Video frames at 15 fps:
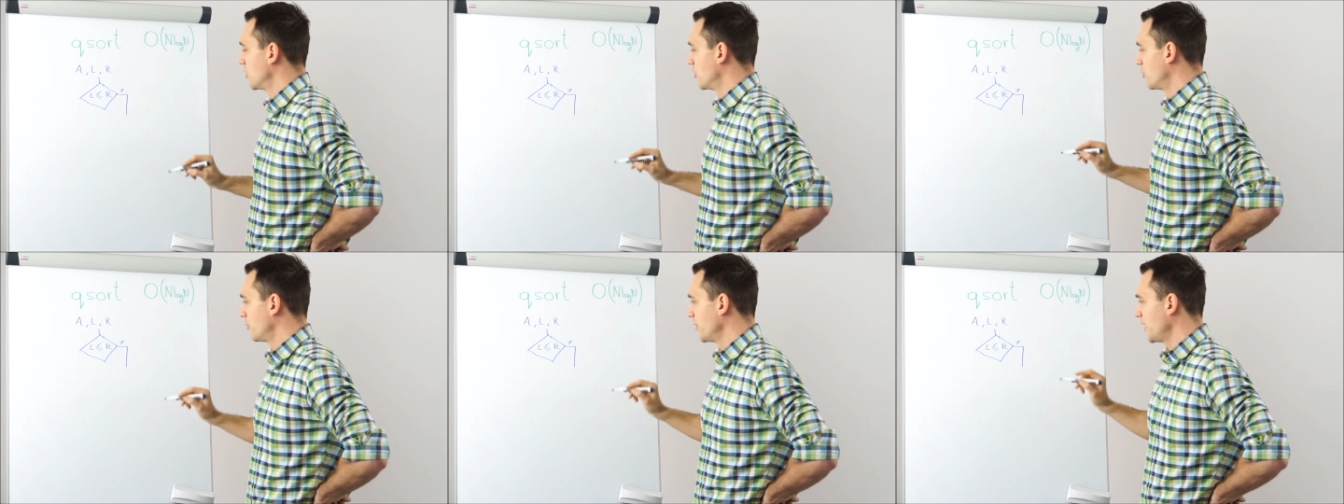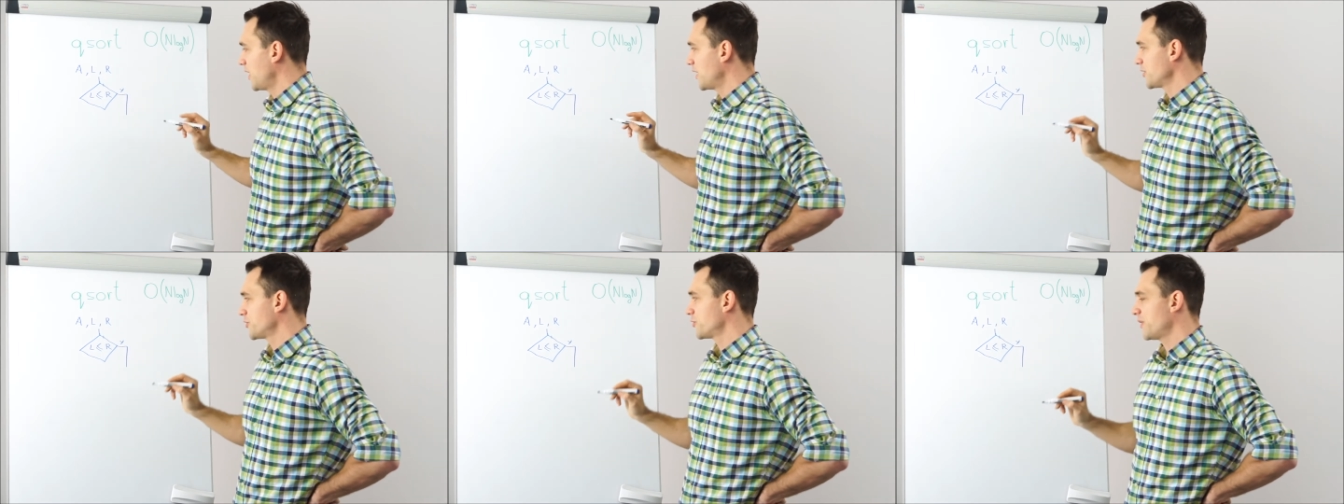we
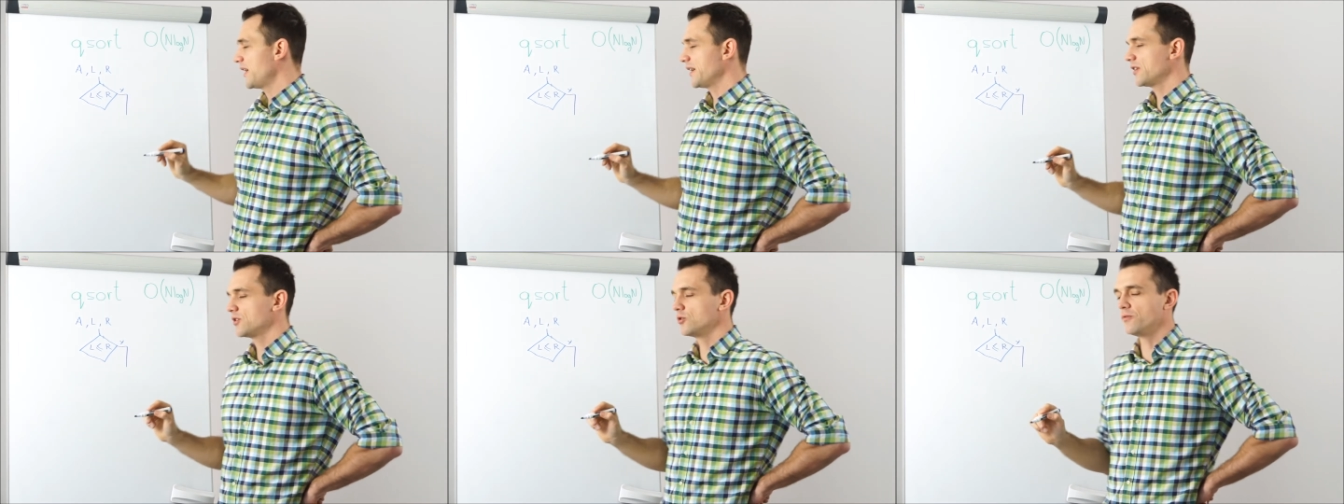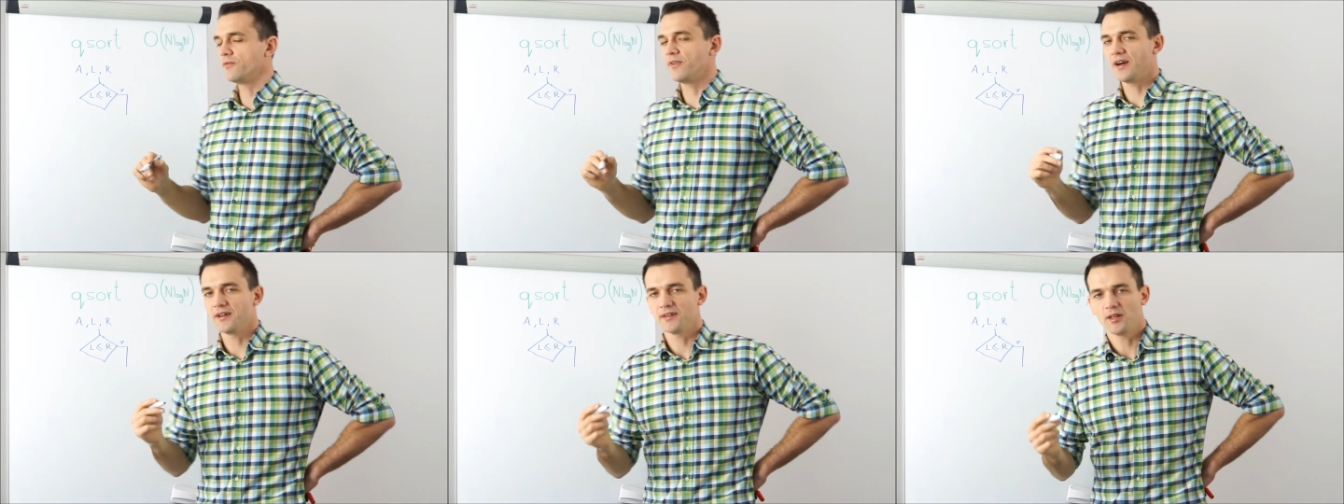are trying to
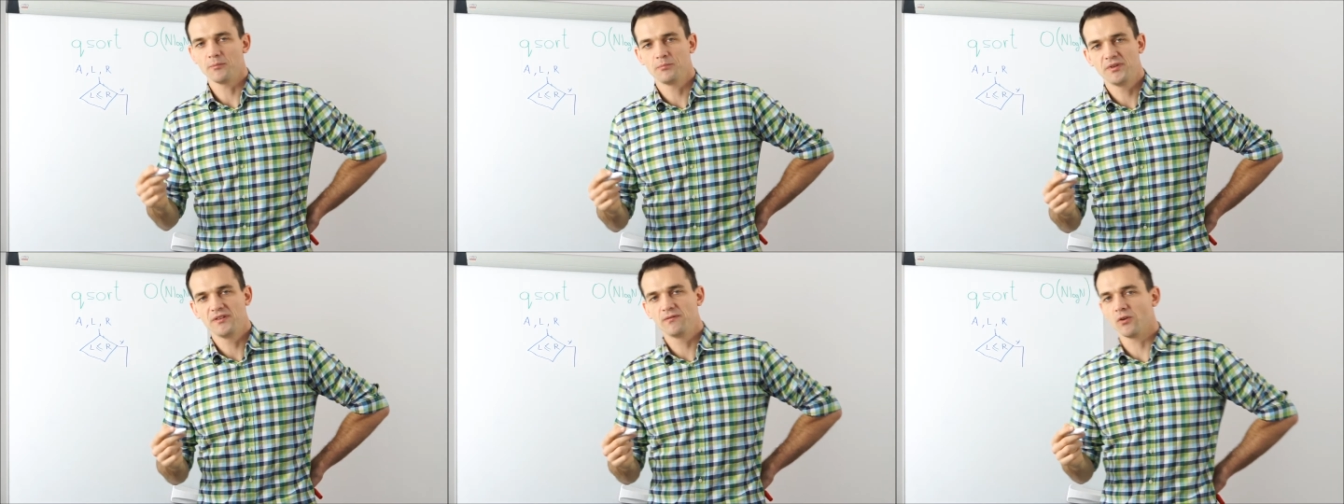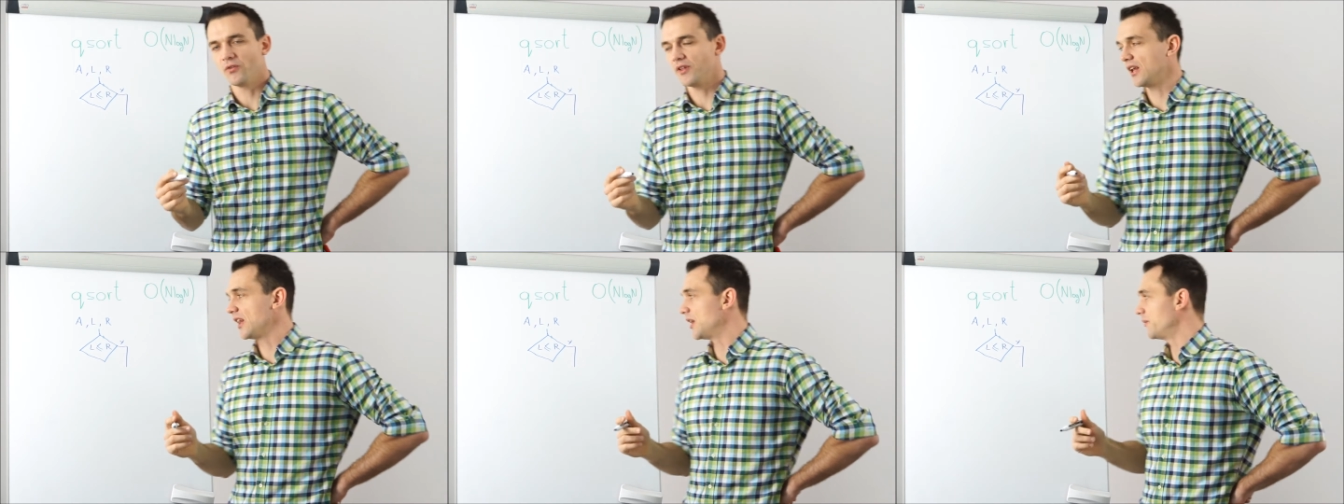find a
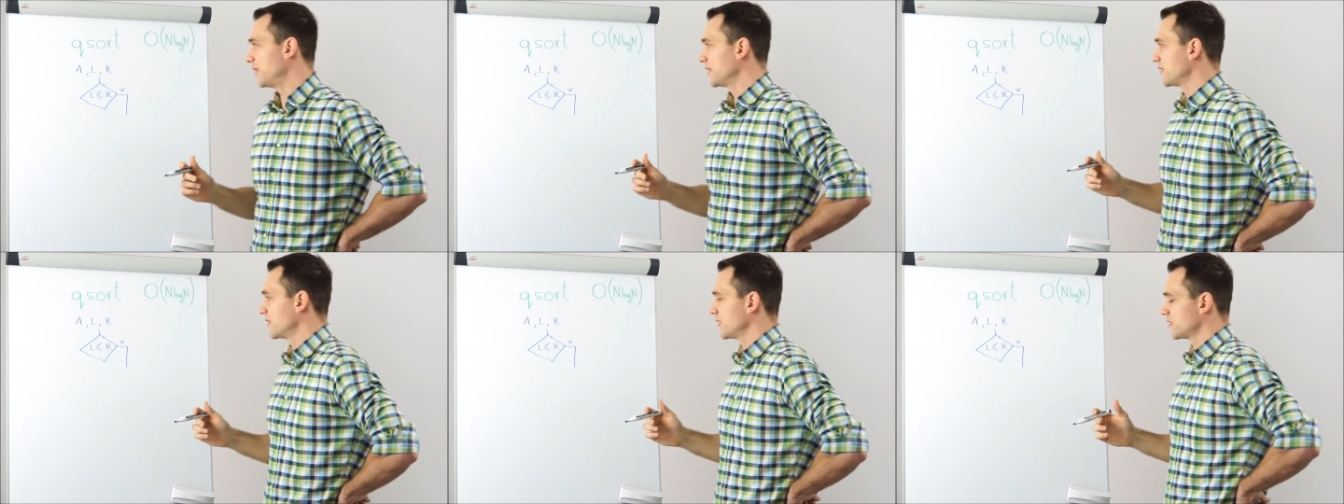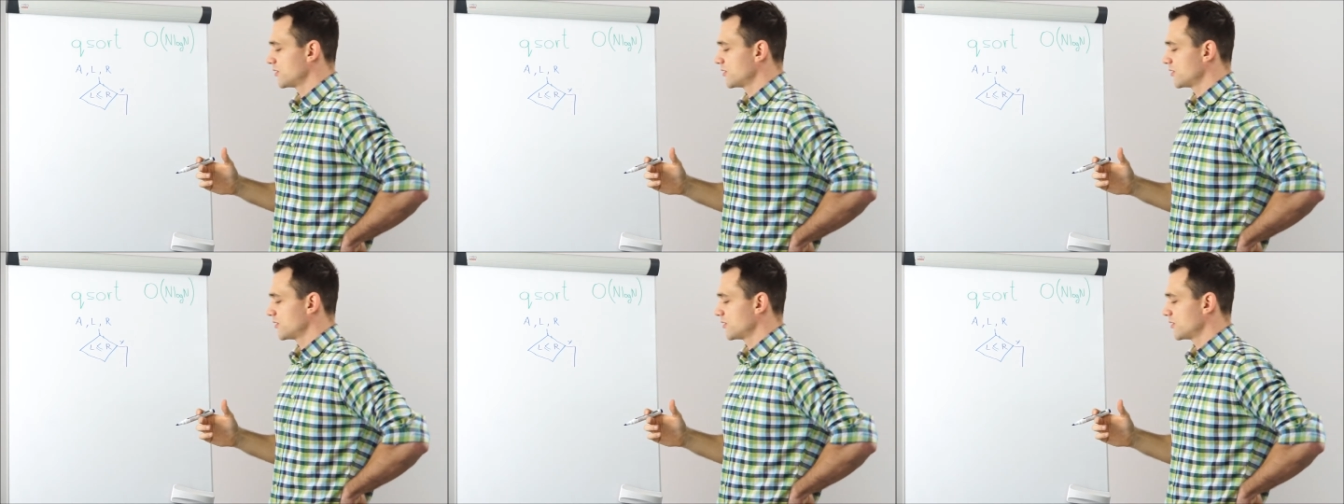pivot element.